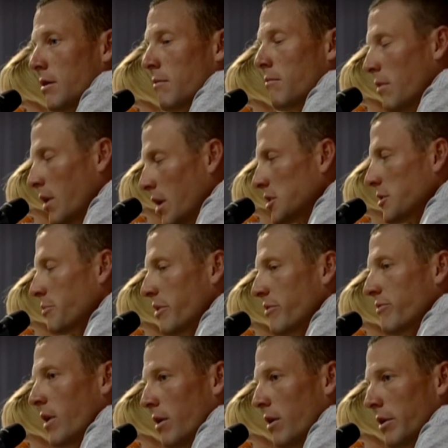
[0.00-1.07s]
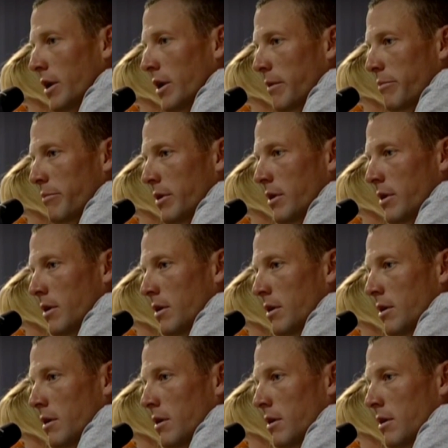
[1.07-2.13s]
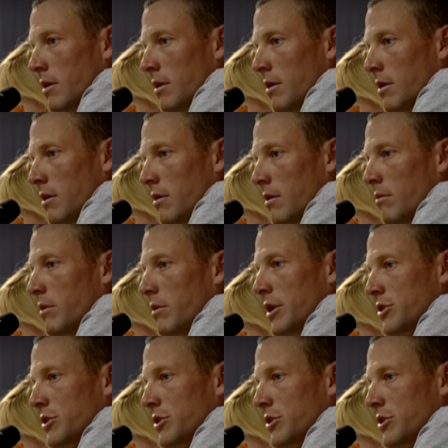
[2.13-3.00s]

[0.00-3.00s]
must be followed up with